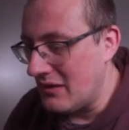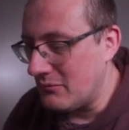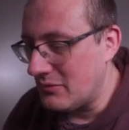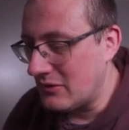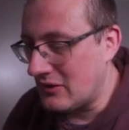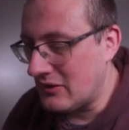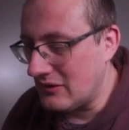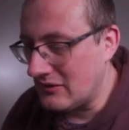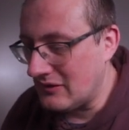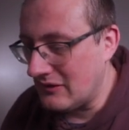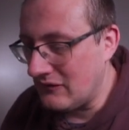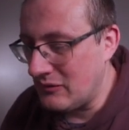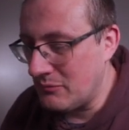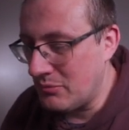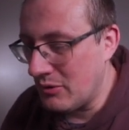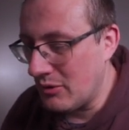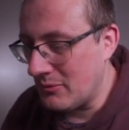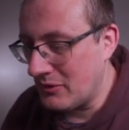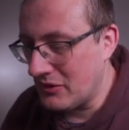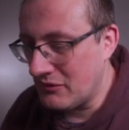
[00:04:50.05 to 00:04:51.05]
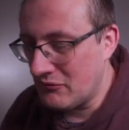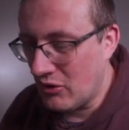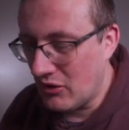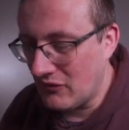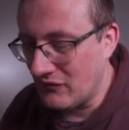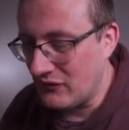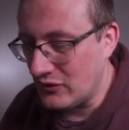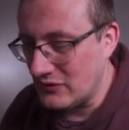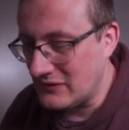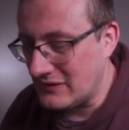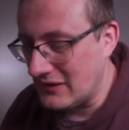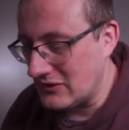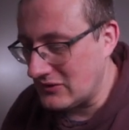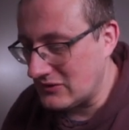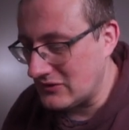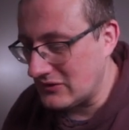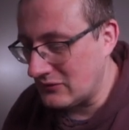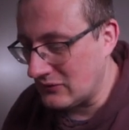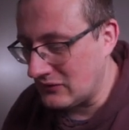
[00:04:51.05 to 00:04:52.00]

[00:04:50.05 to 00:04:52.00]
because if you put them on the wrong footage,